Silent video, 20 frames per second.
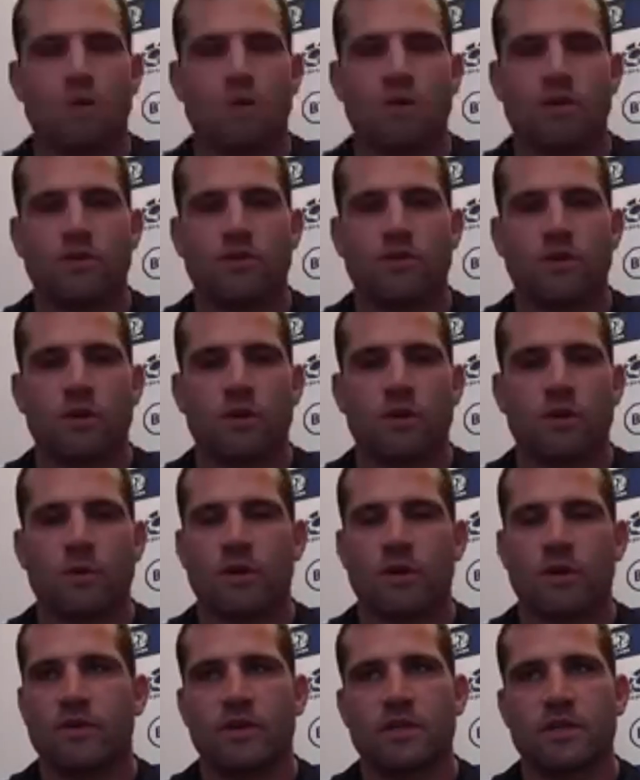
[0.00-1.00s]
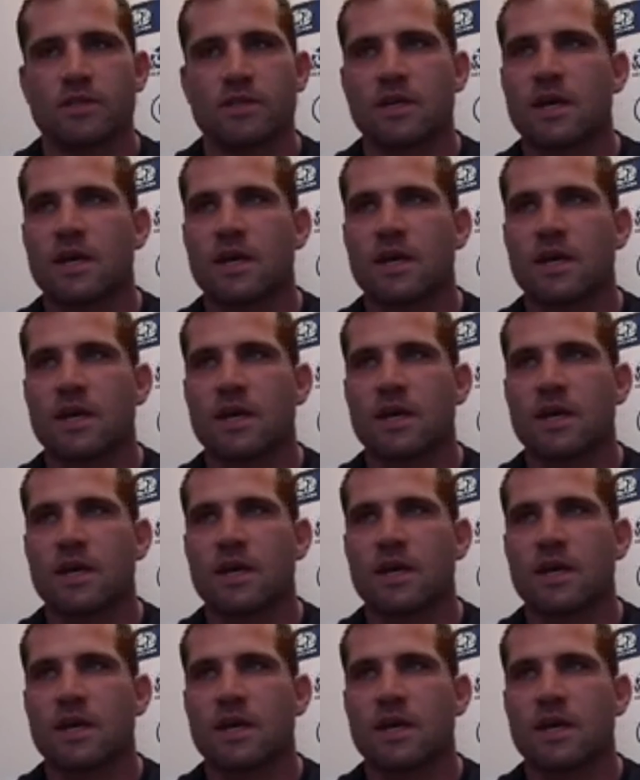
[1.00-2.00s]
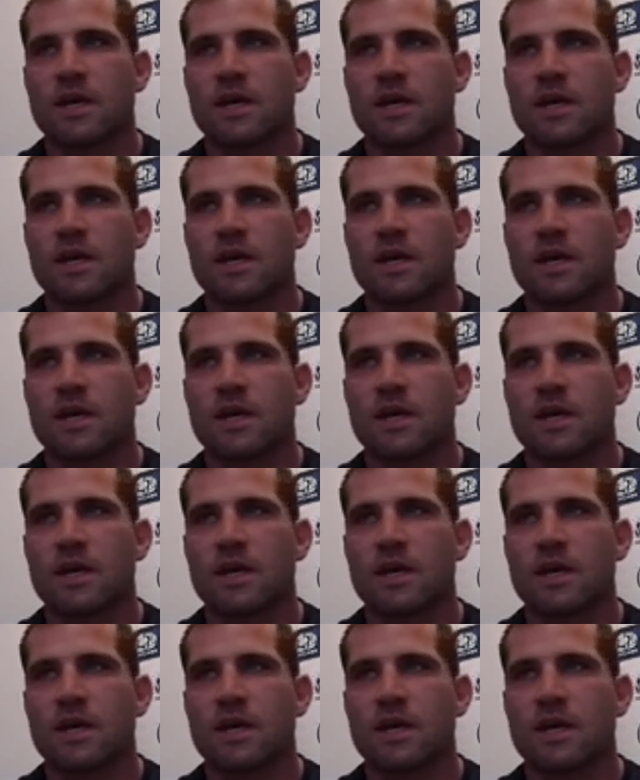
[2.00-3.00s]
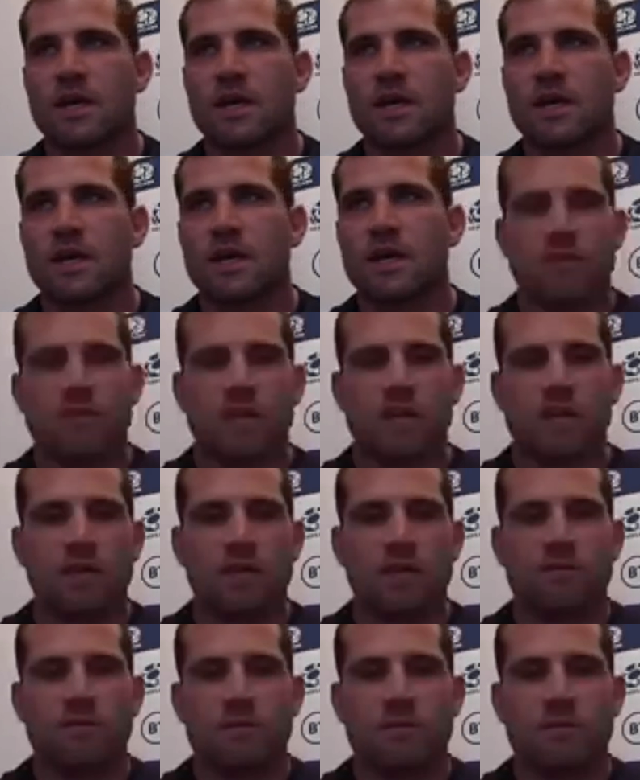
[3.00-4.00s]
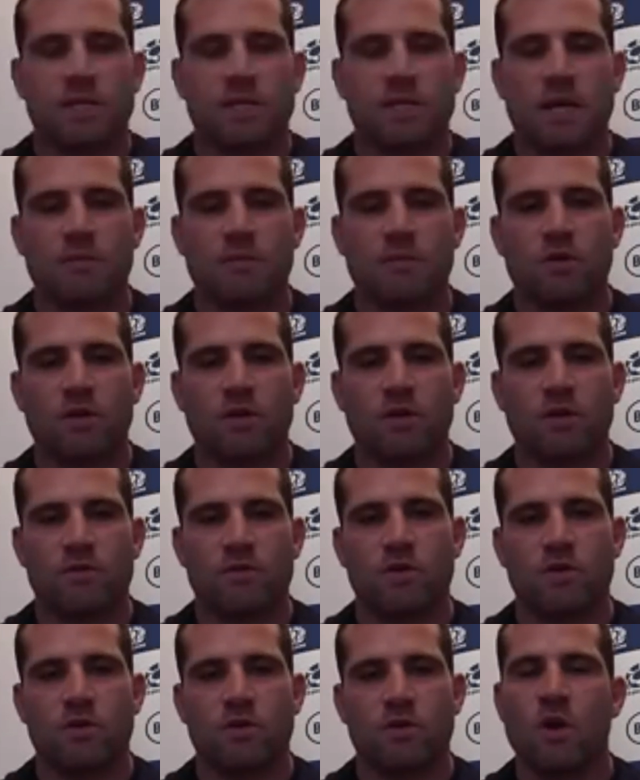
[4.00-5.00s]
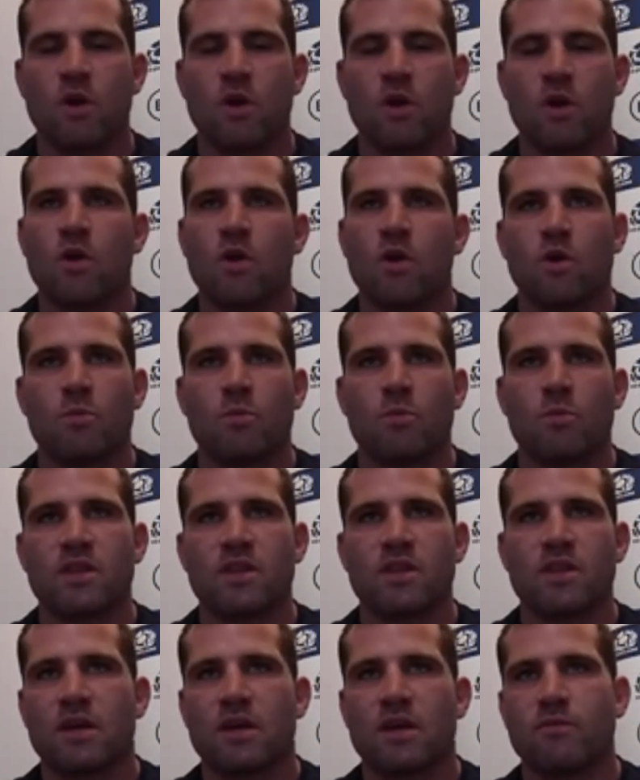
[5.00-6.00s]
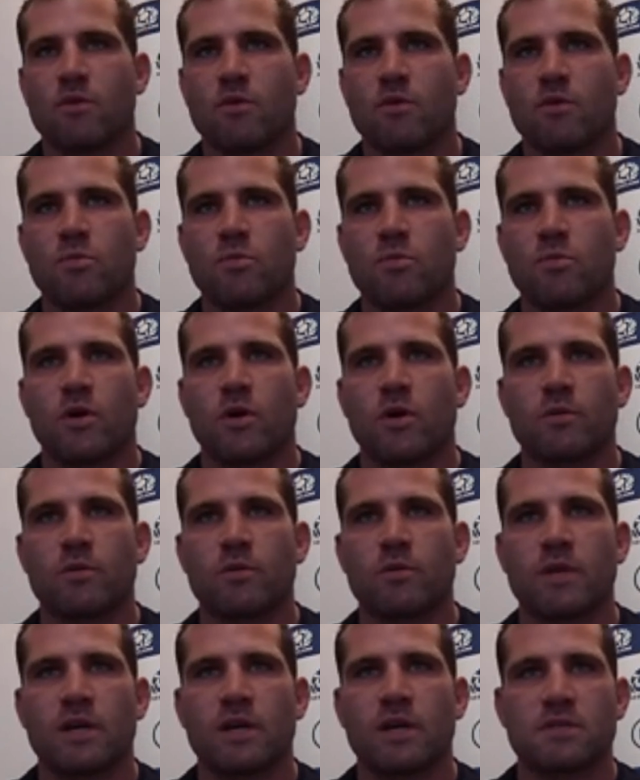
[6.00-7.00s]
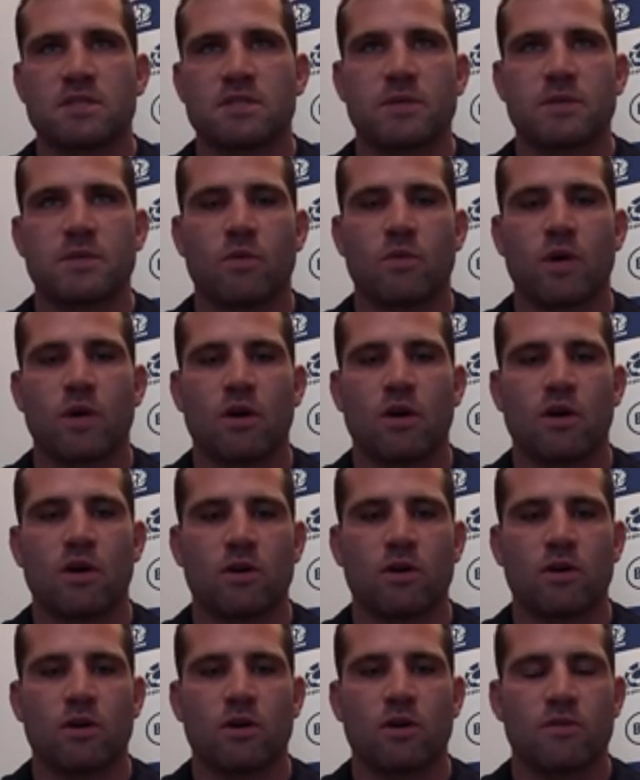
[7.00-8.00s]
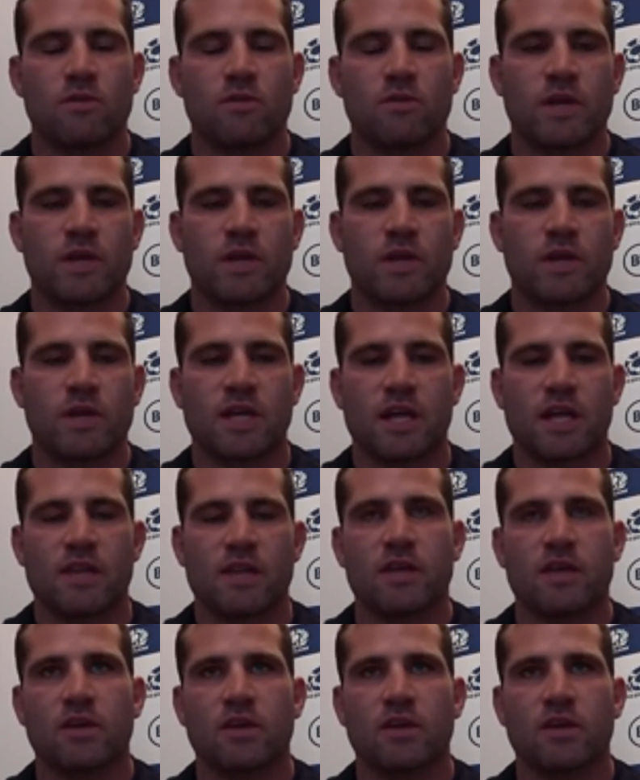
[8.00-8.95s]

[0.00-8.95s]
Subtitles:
doing, whether it's set piece defence, running the game from an attack point of view, or being that vocal point, being able to speak well on and off the pitch. I think